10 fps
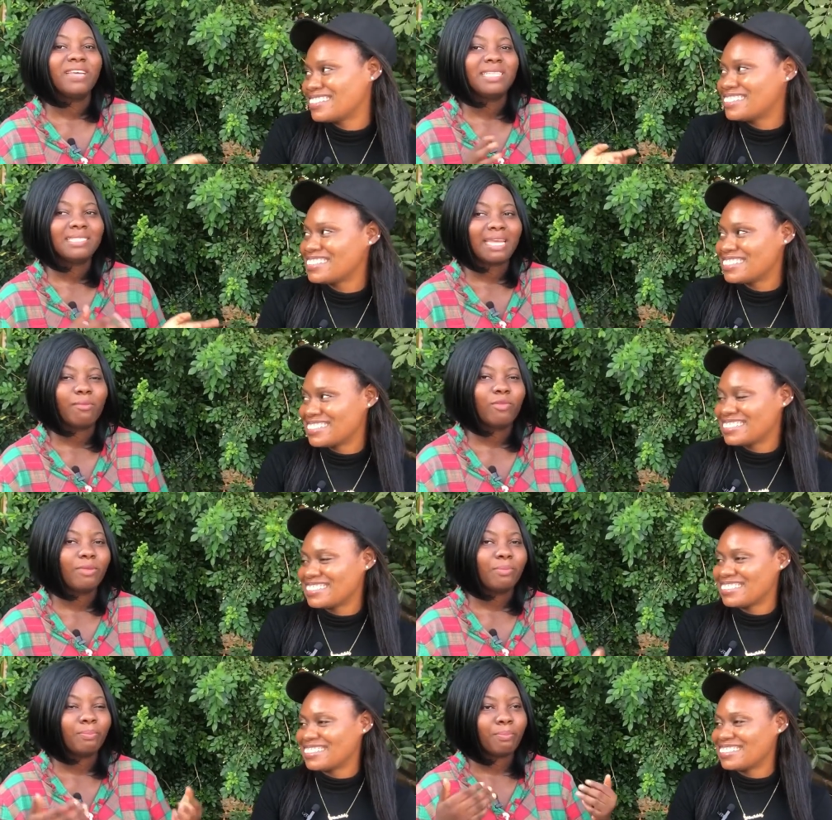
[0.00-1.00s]
Speaker 1: first time
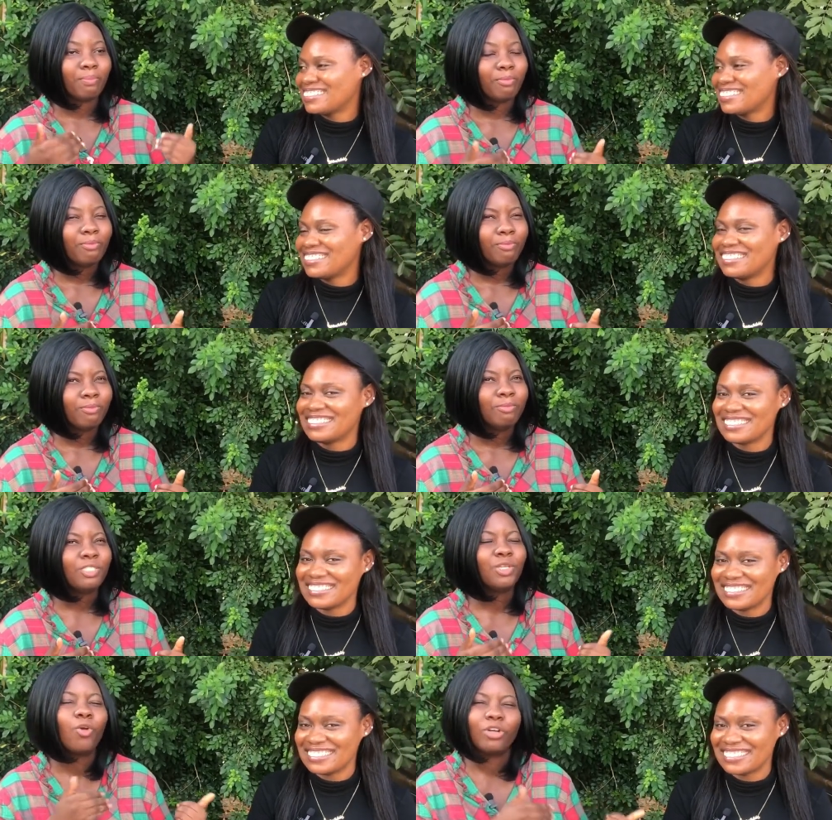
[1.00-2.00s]
we, we
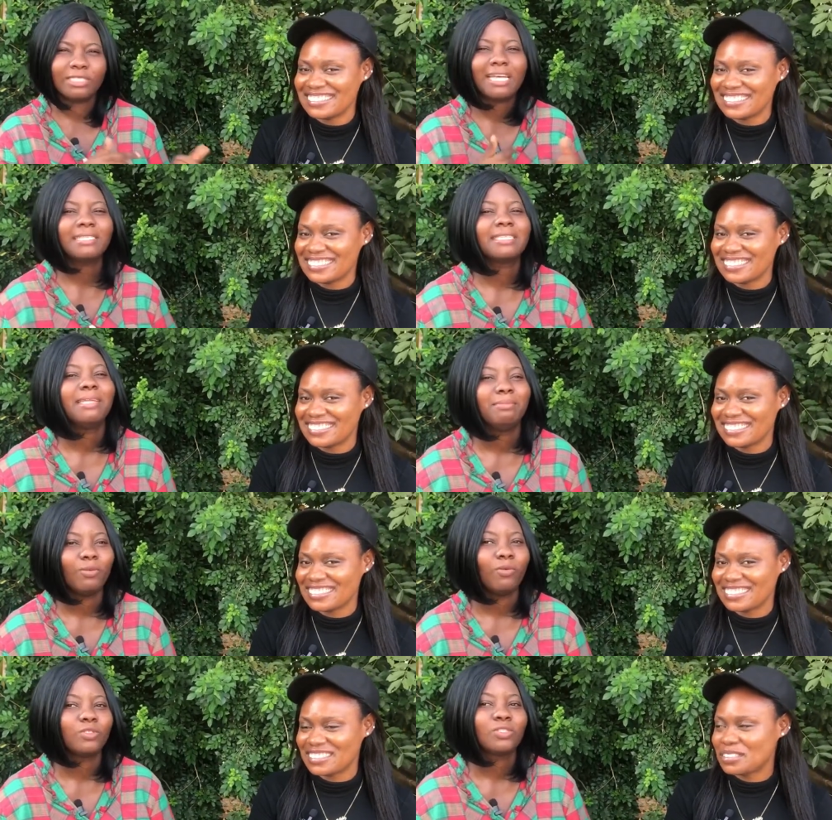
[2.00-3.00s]
she contacted me
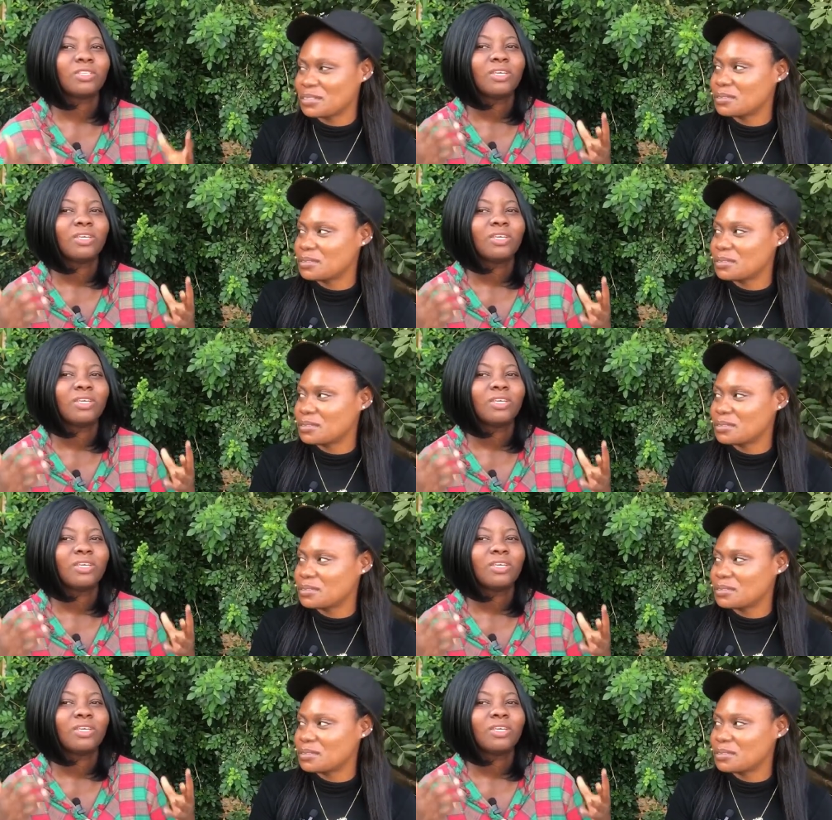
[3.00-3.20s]
was